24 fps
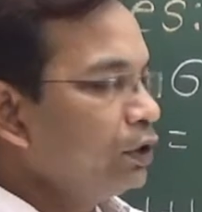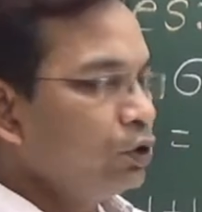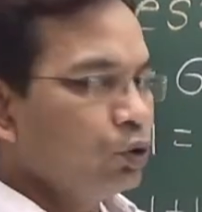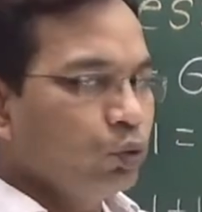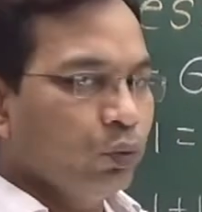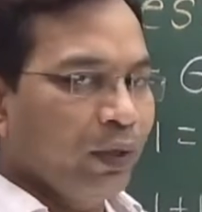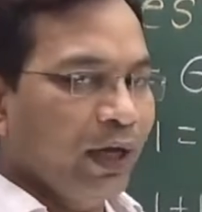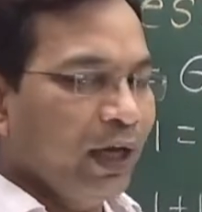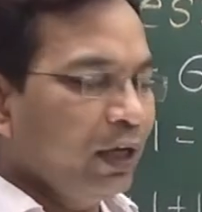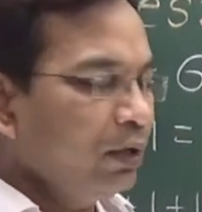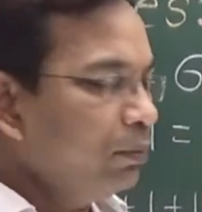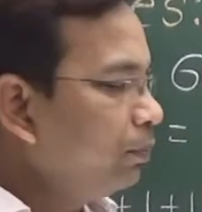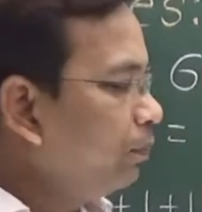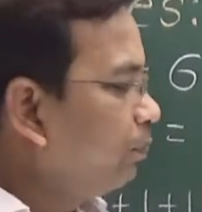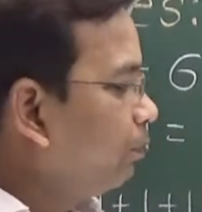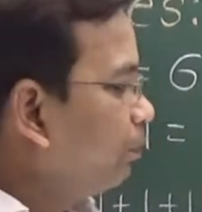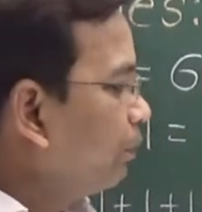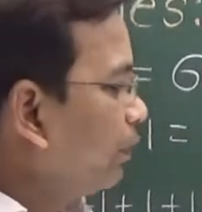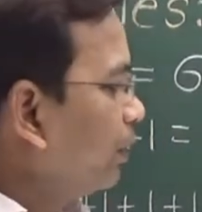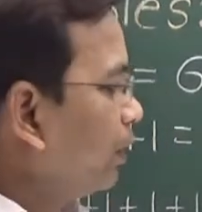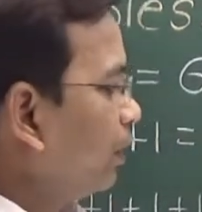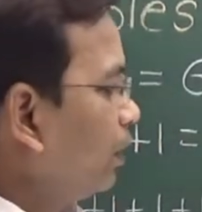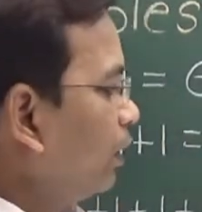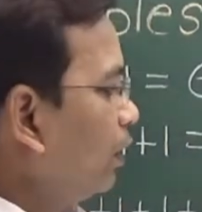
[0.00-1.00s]
12,
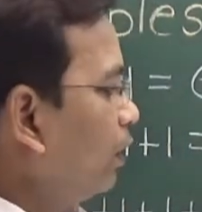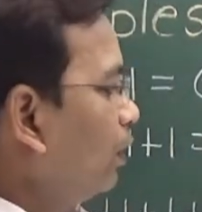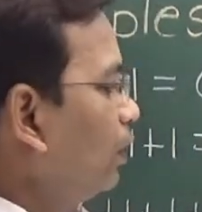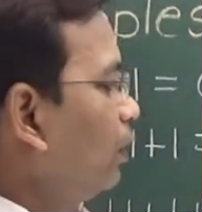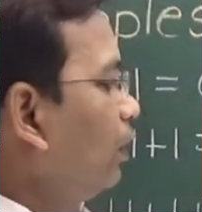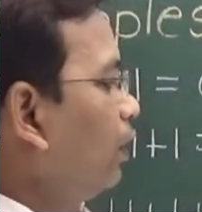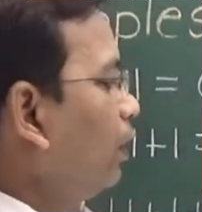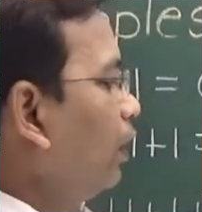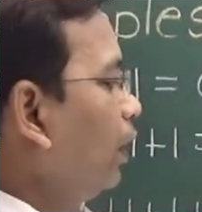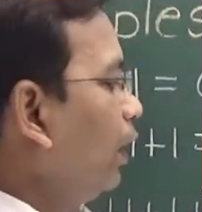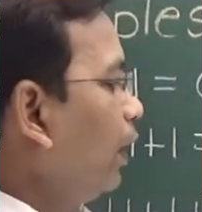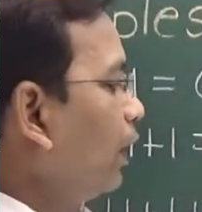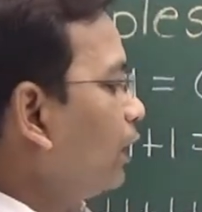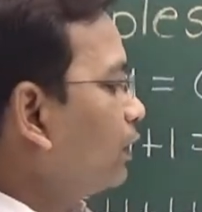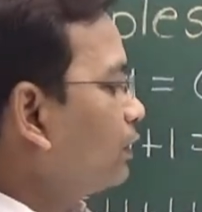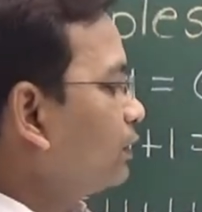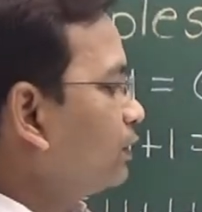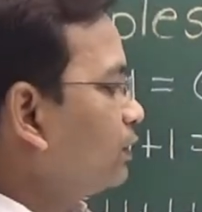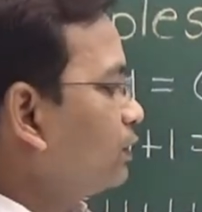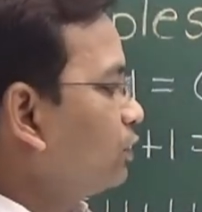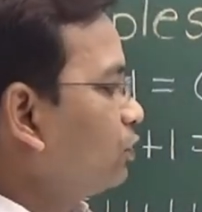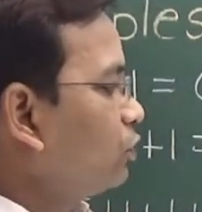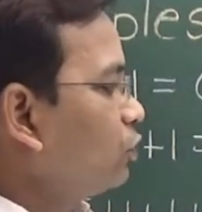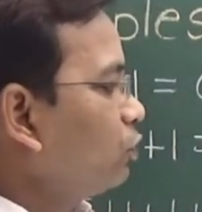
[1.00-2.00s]

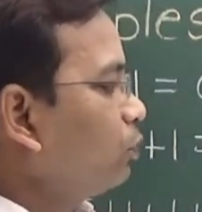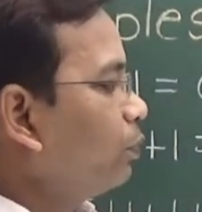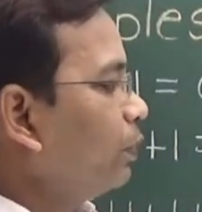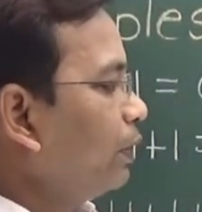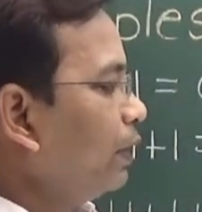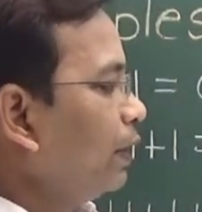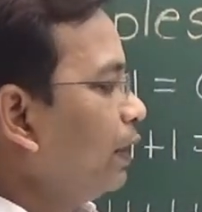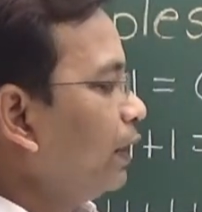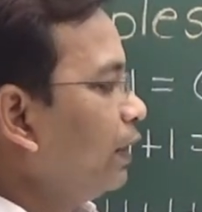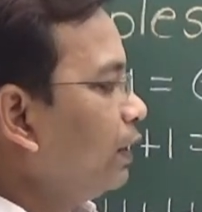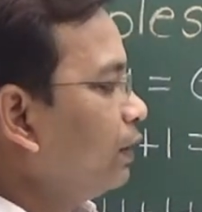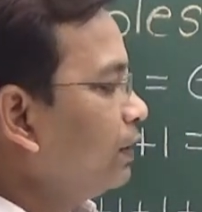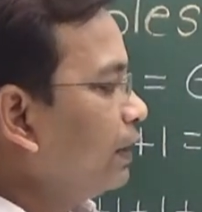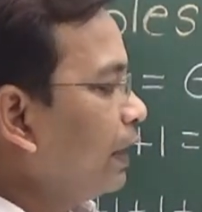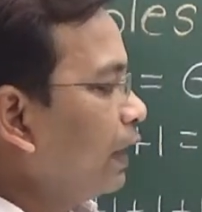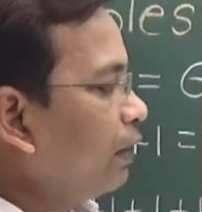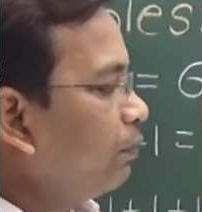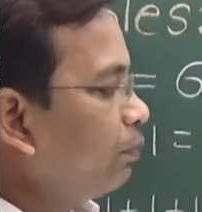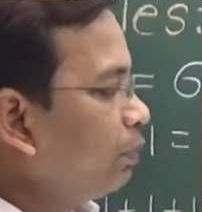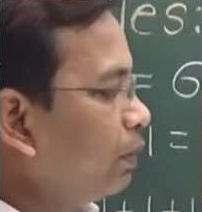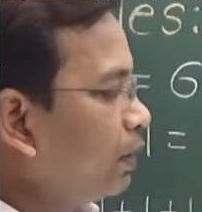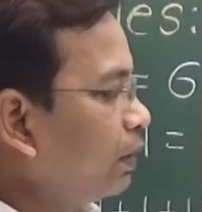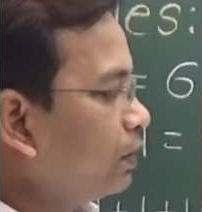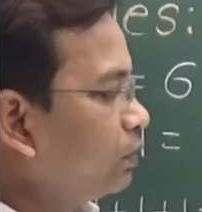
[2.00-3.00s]
X triple I,
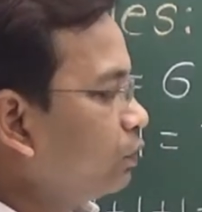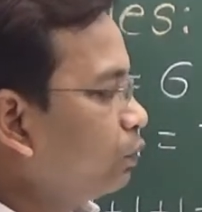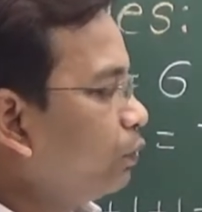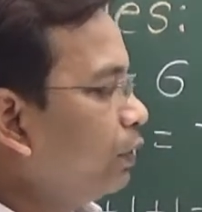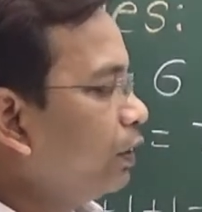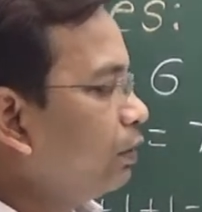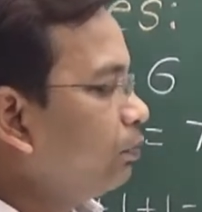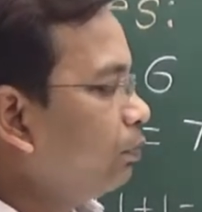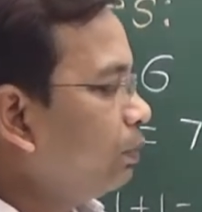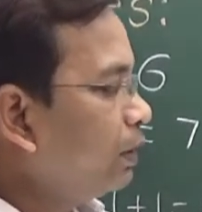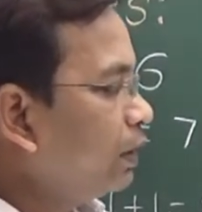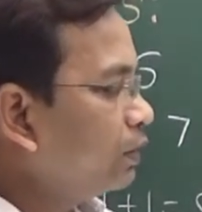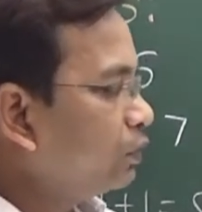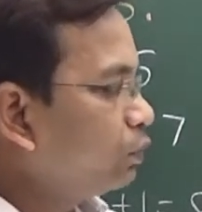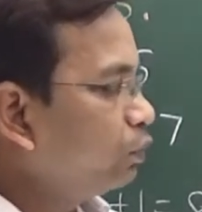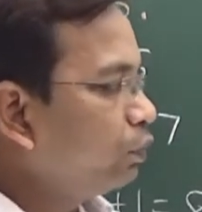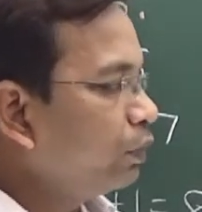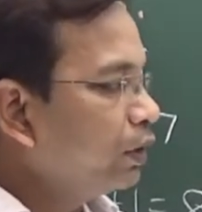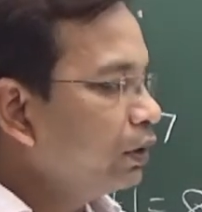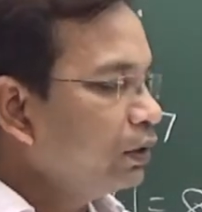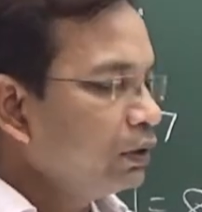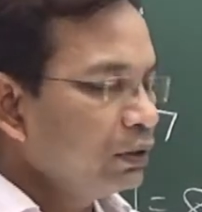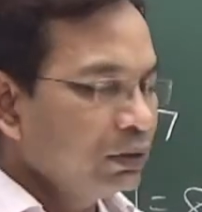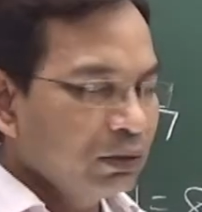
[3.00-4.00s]
10 plus 1 plus
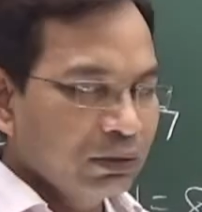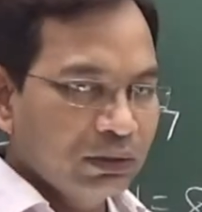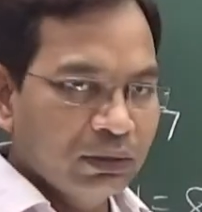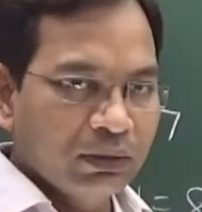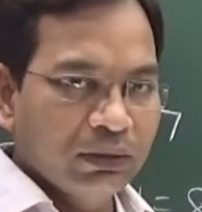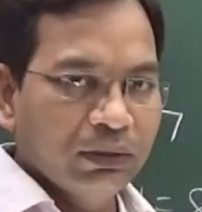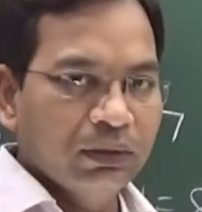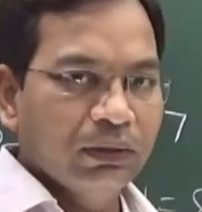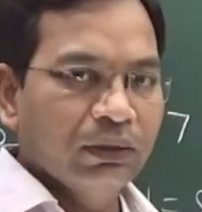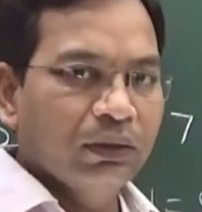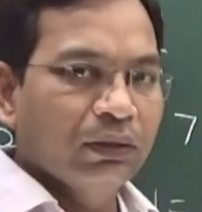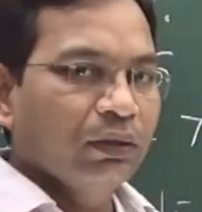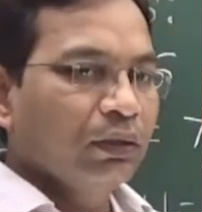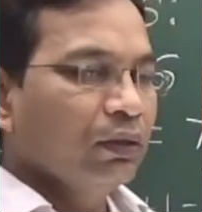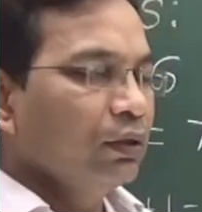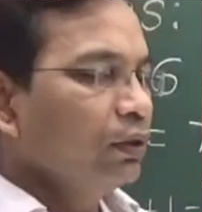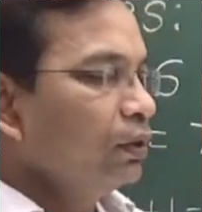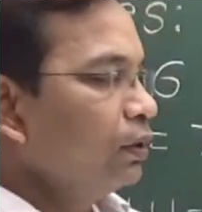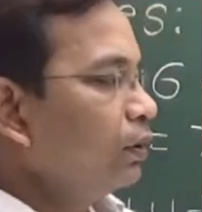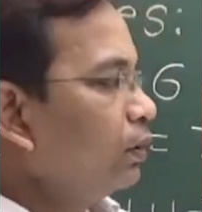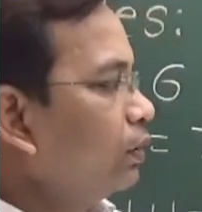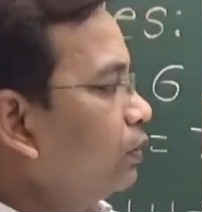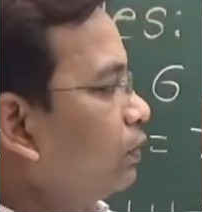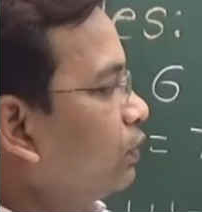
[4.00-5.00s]
1
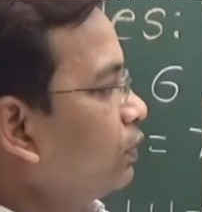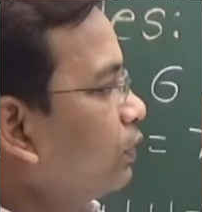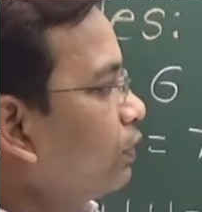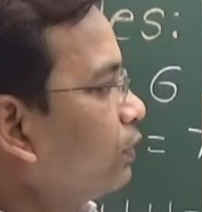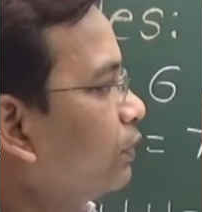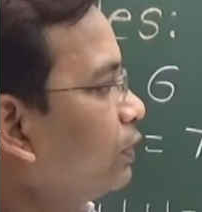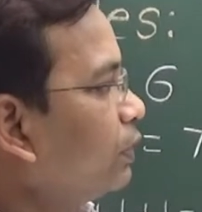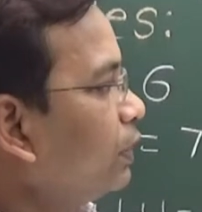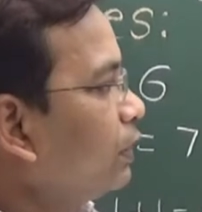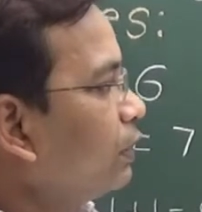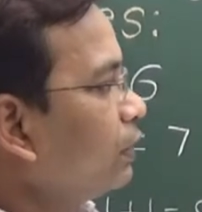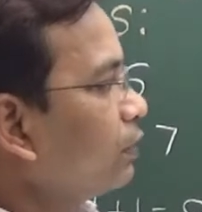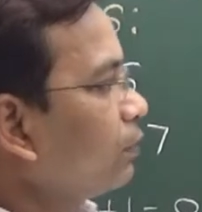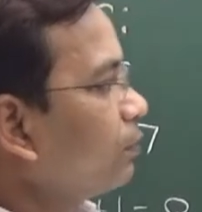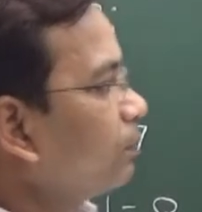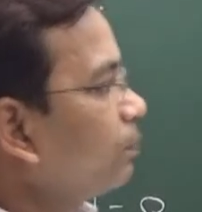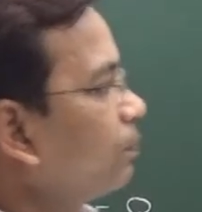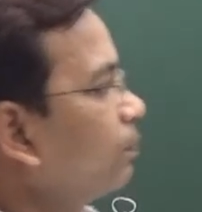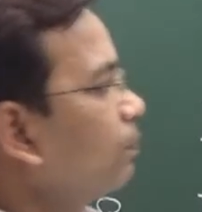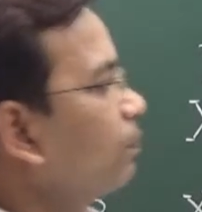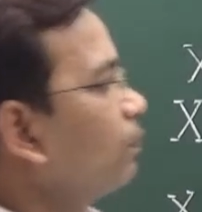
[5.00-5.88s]
13.